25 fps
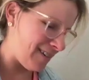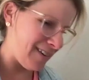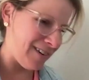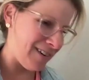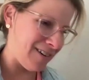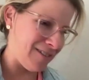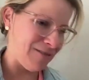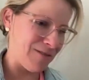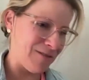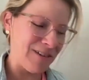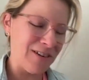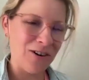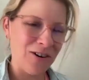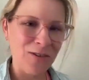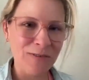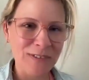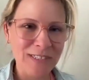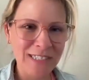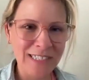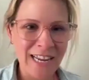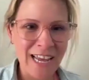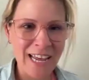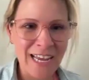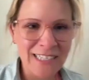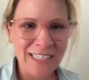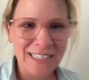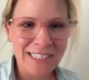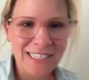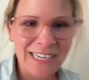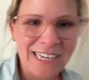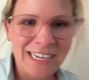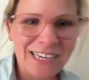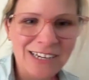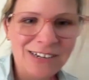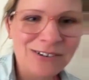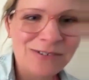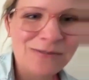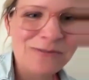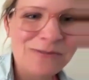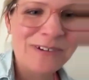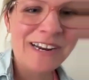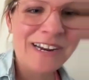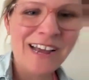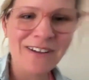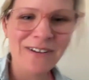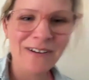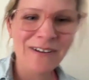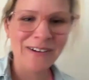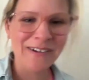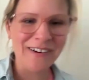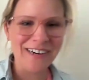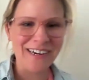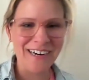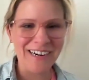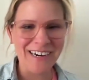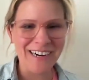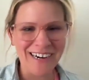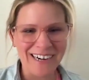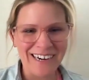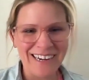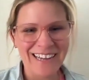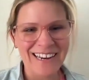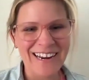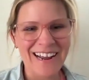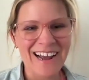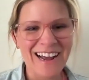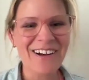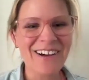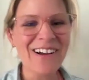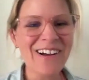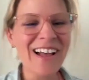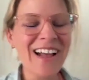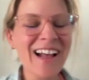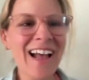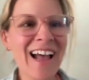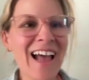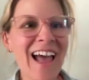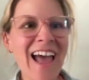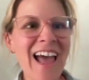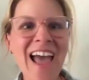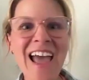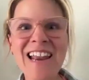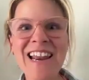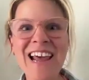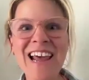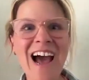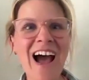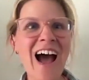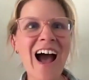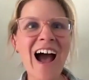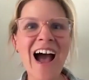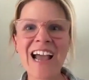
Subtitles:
nervous Nancy or whatever, And